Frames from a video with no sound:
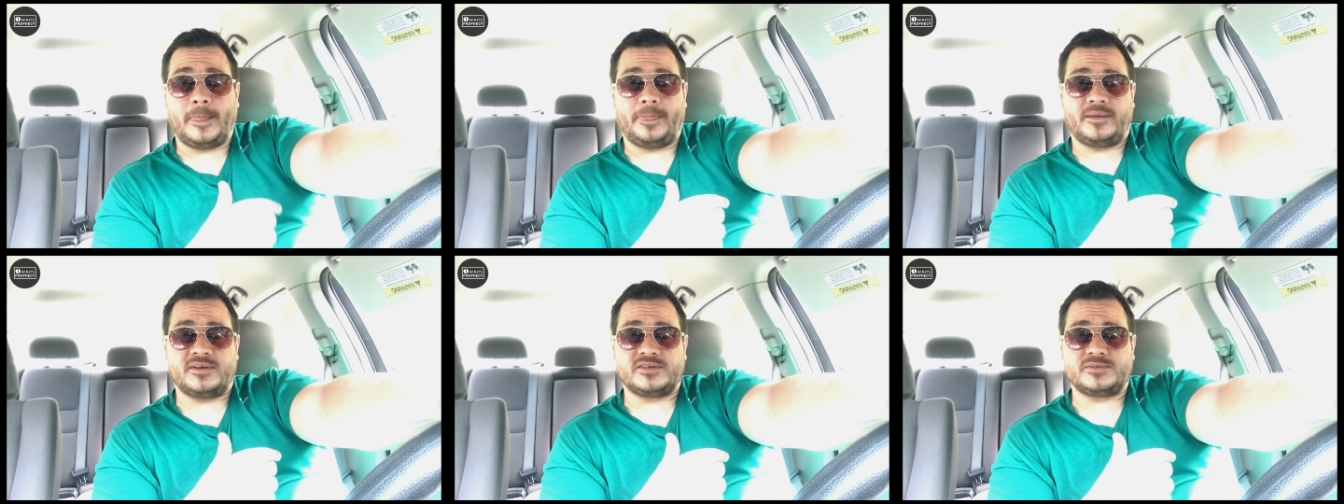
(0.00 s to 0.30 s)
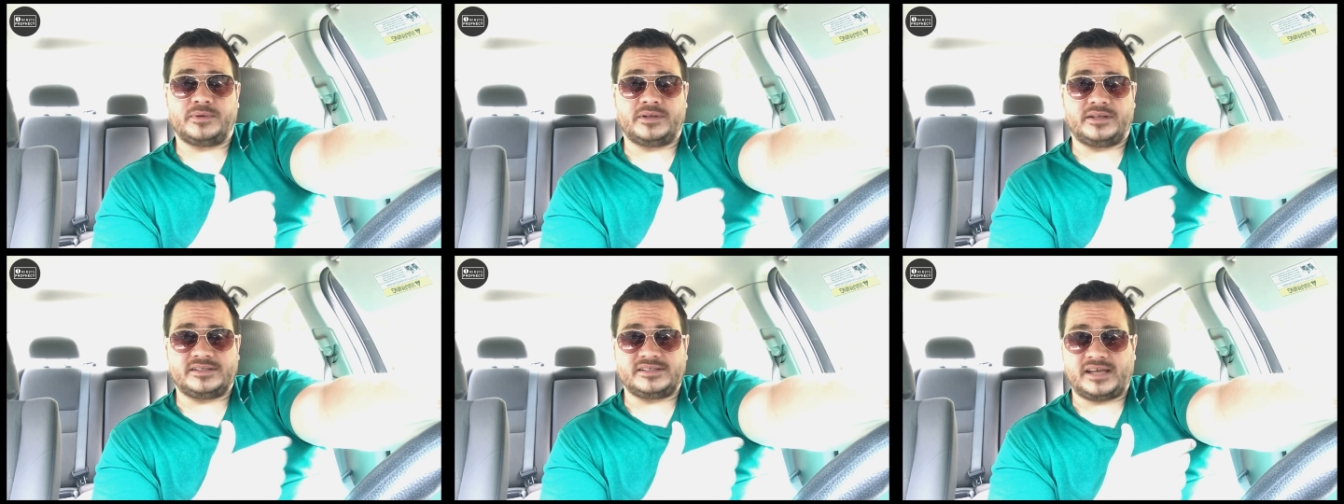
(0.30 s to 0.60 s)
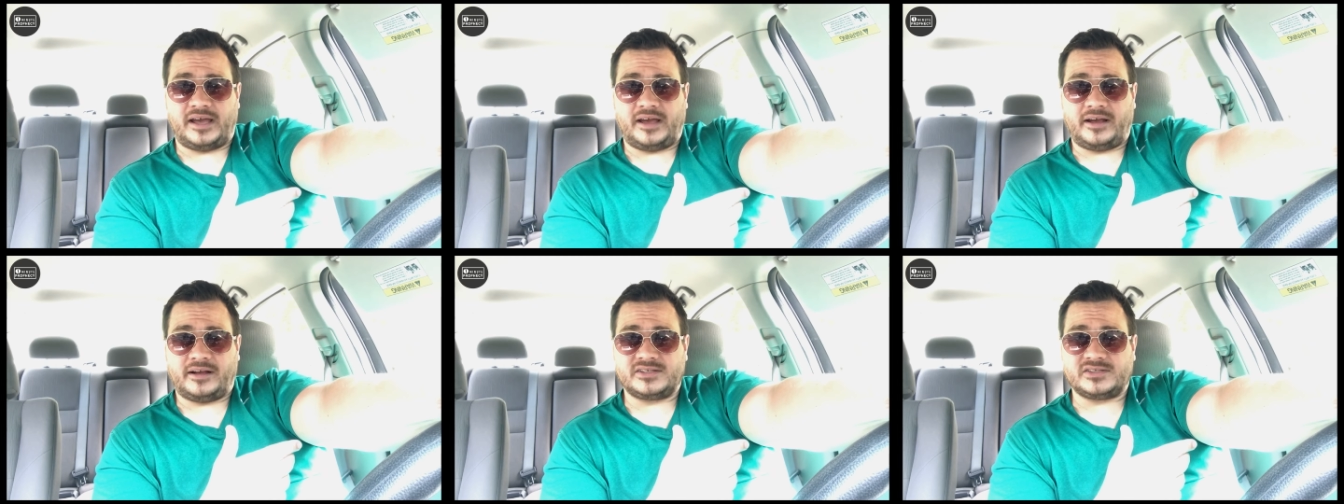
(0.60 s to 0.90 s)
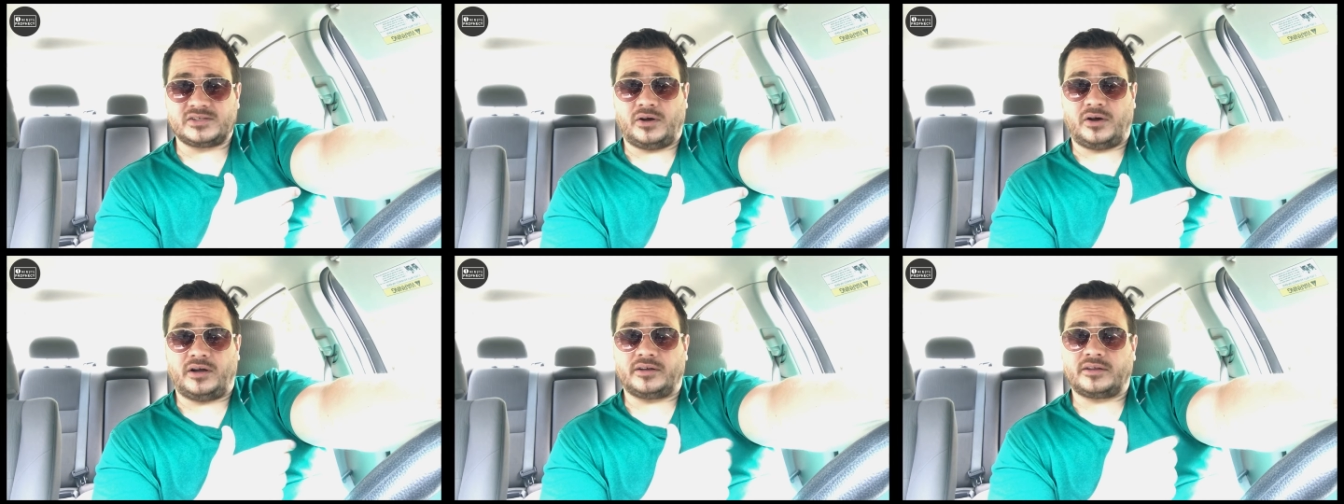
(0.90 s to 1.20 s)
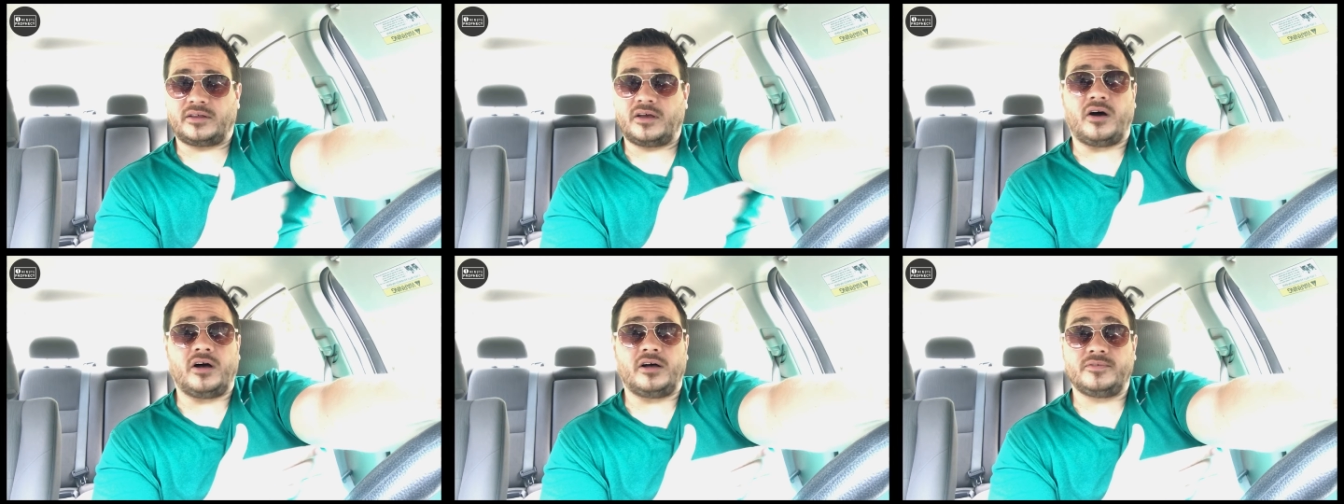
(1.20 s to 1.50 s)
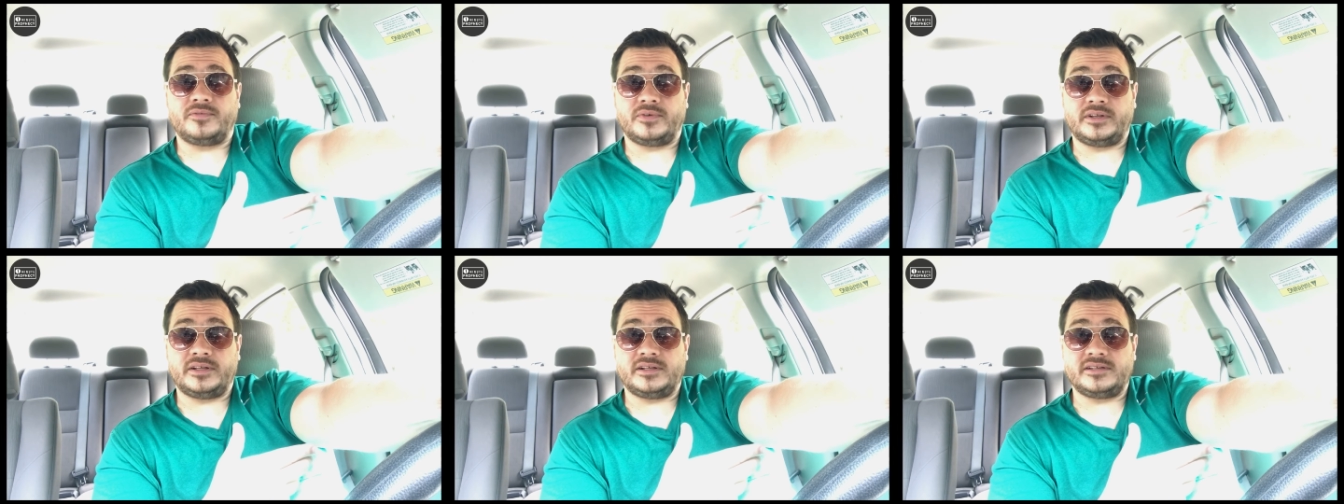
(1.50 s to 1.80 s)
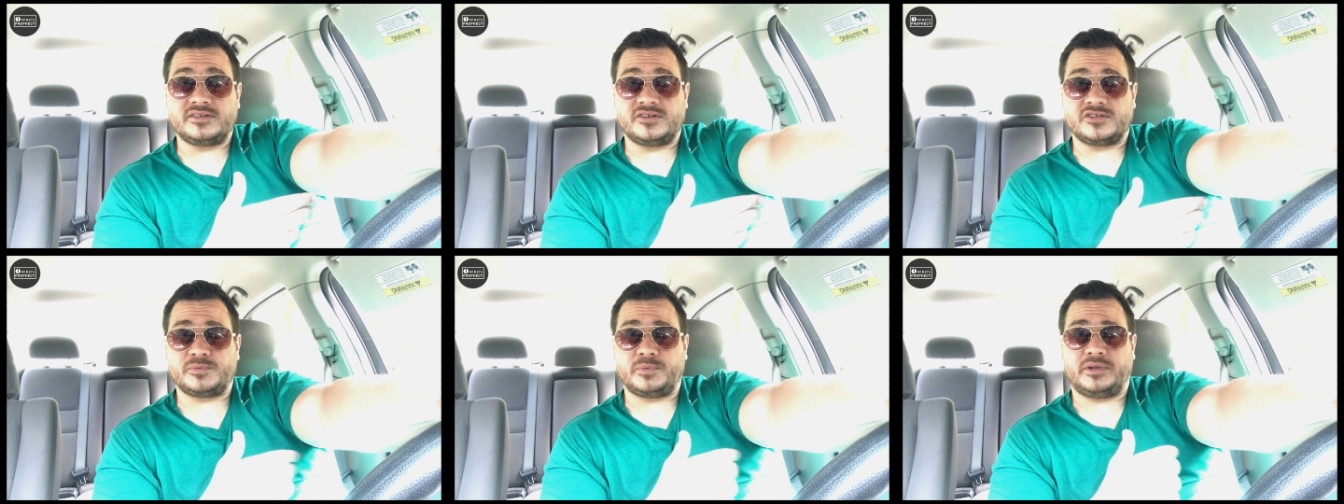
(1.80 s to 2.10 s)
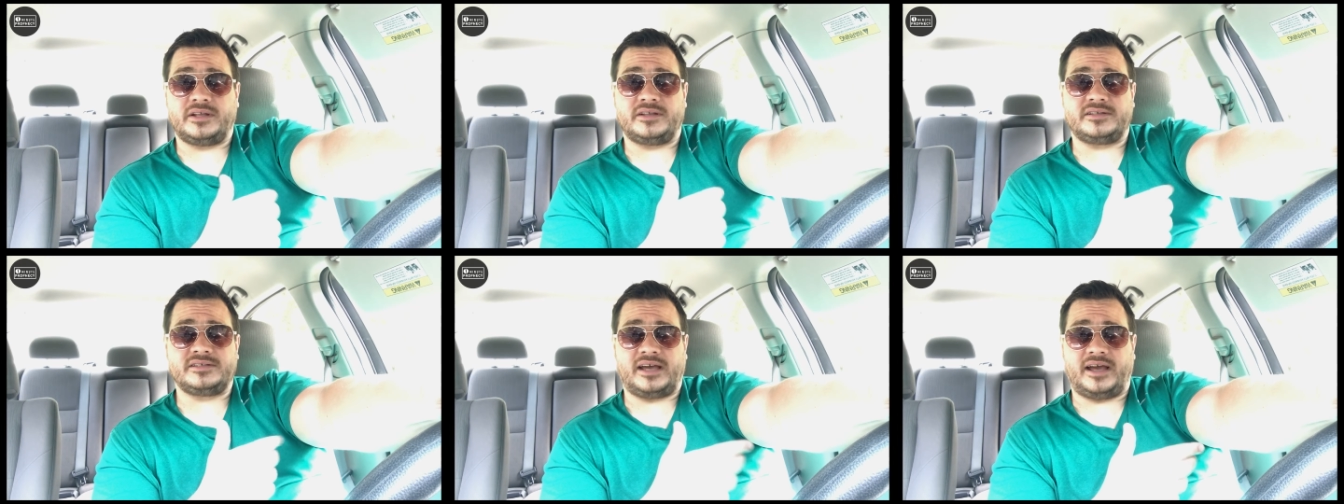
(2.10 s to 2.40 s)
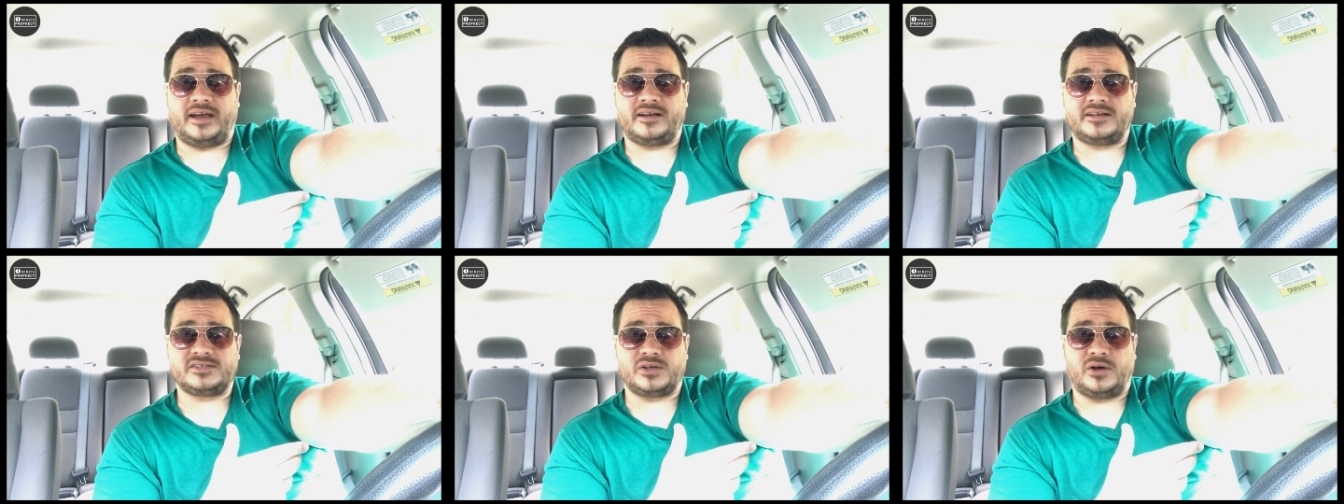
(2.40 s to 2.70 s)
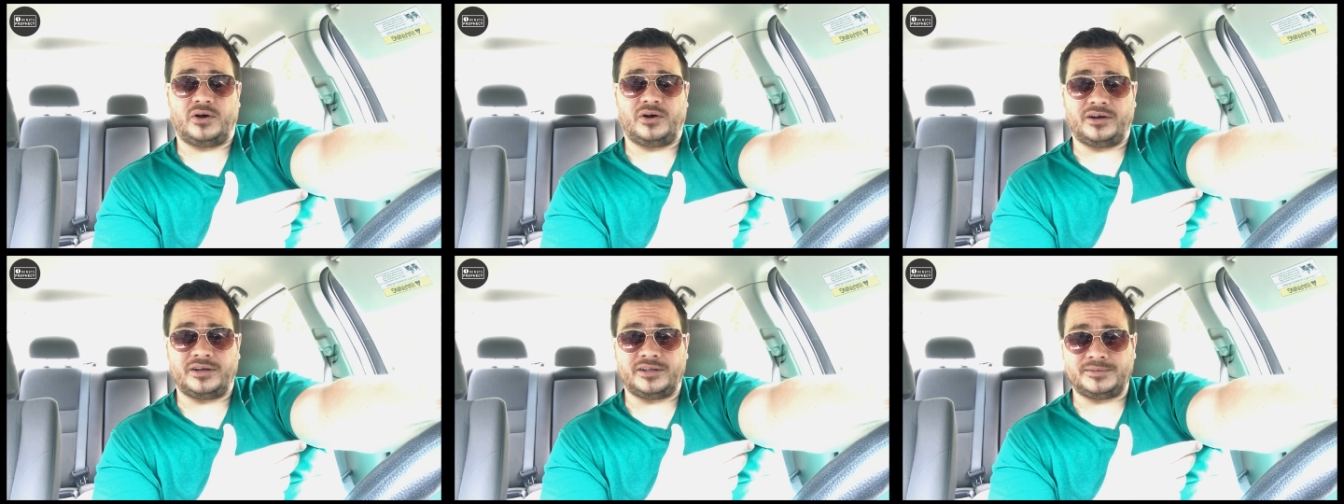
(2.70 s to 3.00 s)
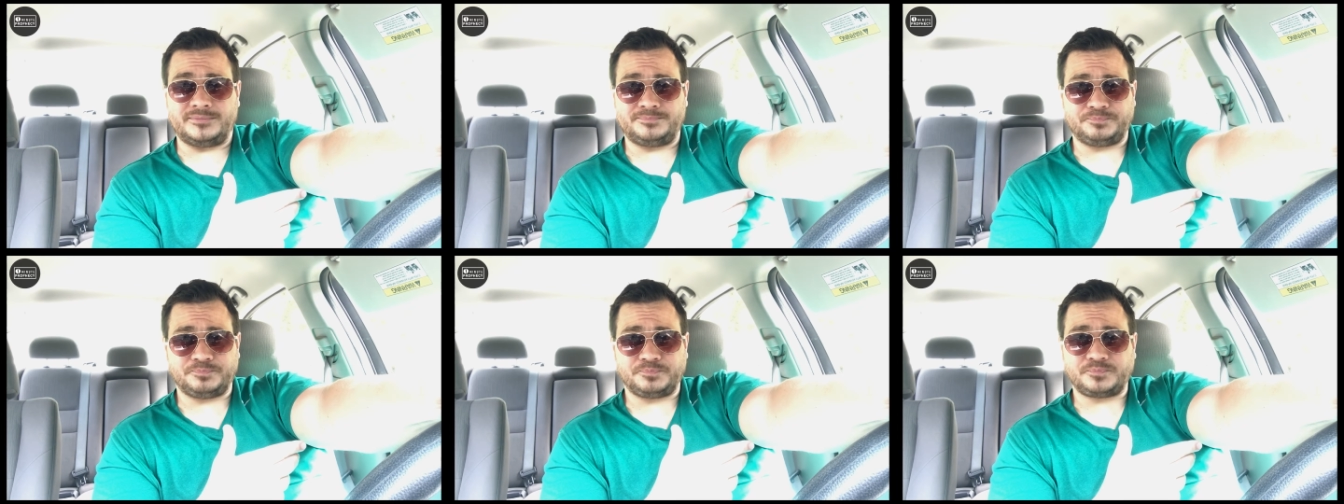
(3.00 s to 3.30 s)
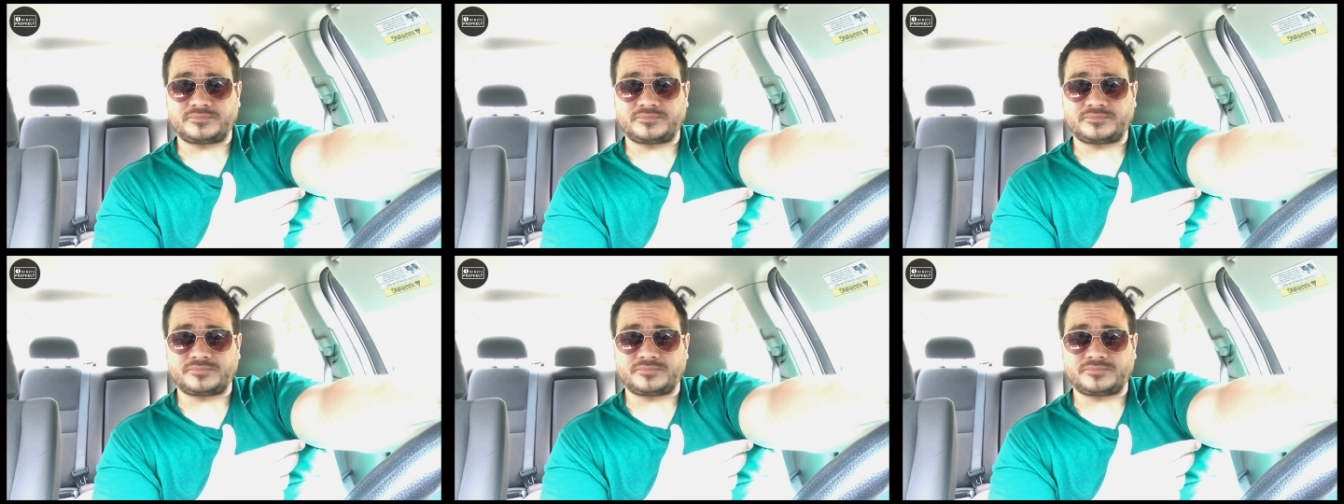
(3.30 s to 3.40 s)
There's been attacks on confidence. There's been attacks on,